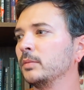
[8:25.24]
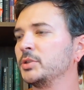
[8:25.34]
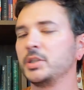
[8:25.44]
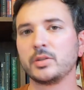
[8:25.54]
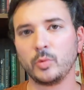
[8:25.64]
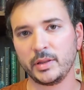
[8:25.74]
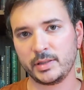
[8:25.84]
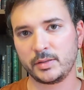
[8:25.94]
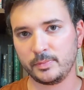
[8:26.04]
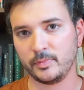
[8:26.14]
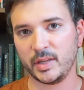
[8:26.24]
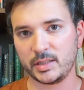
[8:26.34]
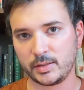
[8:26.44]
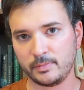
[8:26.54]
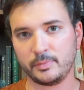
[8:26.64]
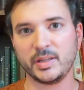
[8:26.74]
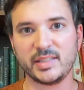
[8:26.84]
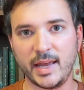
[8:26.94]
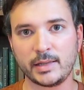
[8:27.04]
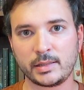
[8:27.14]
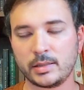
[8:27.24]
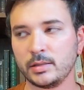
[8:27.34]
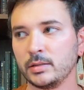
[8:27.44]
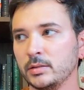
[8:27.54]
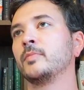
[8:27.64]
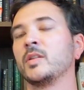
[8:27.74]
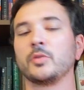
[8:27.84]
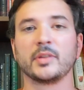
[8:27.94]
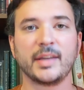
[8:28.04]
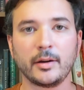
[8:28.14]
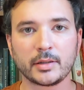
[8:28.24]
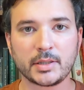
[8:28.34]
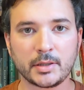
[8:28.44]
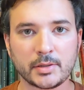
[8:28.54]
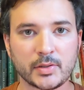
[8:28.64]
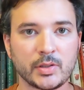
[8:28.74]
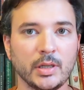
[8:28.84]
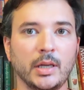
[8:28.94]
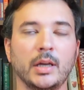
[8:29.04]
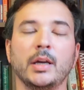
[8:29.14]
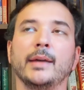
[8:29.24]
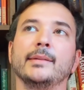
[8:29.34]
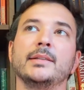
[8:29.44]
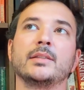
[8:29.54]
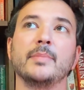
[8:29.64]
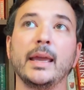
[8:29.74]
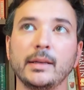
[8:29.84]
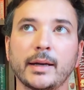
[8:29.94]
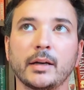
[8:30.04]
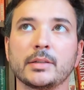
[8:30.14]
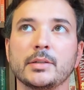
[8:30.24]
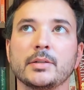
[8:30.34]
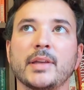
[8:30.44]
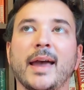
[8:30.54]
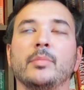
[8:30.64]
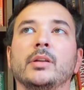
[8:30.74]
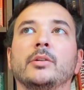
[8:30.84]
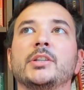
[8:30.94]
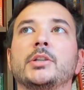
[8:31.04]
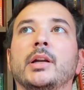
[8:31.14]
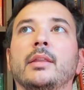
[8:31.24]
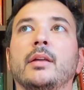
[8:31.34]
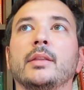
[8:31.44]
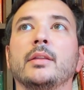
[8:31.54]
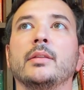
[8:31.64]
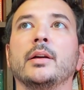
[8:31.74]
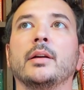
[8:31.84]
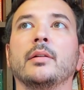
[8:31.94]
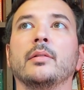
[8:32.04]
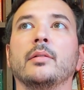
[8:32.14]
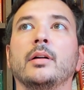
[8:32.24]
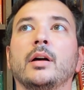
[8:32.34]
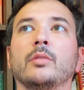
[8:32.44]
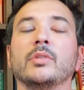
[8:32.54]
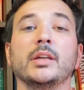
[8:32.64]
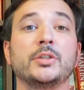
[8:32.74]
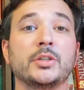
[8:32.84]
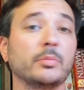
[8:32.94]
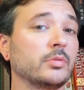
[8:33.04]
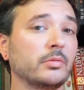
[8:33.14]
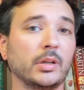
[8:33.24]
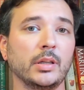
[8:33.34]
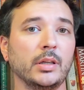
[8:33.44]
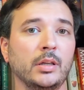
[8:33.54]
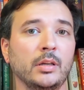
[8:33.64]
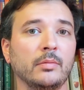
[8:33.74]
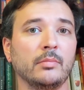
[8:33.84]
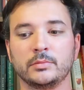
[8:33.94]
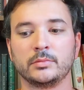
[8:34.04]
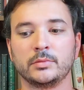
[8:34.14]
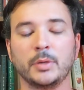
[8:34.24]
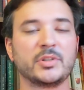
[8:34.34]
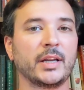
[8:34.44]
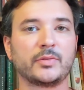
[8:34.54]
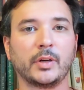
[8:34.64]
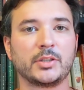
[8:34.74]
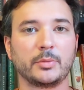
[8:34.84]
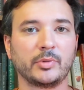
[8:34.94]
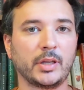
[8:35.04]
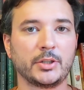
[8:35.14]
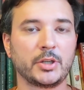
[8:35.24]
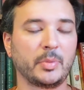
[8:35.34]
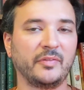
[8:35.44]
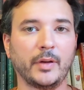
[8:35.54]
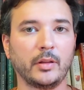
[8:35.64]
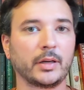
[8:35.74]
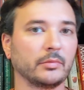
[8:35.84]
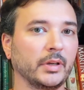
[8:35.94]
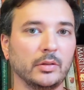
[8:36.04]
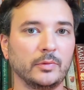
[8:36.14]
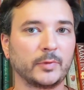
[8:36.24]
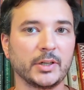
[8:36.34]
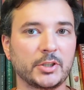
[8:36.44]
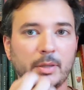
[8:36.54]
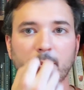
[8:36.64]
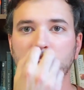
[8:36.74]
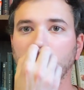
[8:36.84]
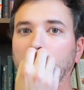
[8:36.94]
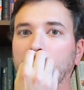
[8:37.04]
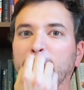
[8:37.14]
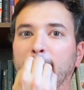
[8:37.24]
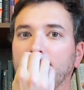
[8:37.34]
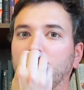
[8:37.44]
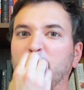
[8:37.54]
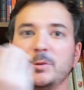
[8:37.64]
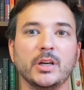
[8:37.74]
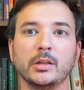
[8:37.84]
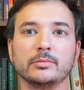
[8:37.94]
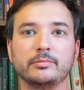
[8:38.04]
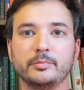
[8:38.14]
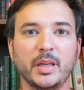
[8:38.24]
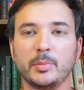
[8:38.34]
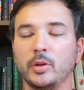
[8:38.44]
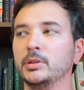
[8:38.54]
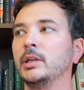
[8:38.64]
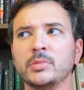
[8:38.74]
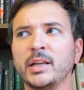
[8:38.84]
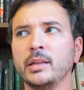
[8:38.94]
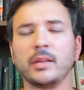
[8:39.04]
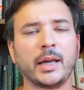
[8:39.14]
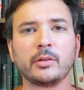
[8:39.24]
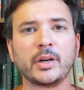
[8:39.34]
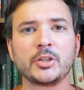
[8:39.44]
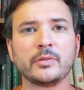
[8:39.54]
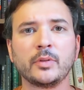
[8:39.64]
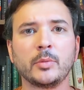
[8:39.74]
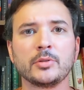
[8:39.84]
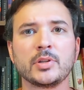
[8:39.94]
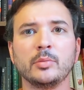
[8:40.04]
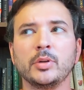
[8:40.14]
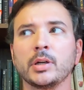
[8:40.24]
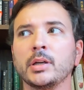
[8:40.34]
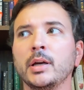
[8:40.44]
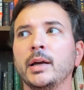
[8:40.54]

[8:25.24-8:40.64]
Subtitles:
She's the one that's possessed. So the characters, at least the main characters, Abby and Gretchen, I thought that their relationship was really... It was a nice friendship relationship. It felt like a real friendship between two young people. I didn't like Gretchen for most of the book.